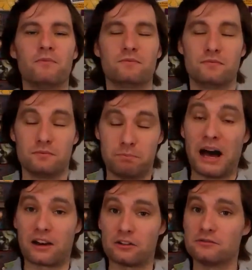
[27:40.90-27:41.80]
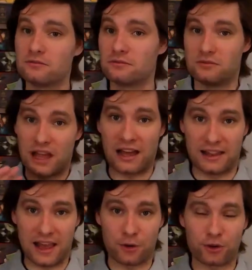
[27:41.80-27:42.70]
bottle, not in
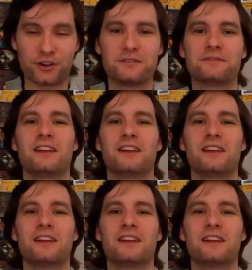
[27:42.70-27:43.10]
that order,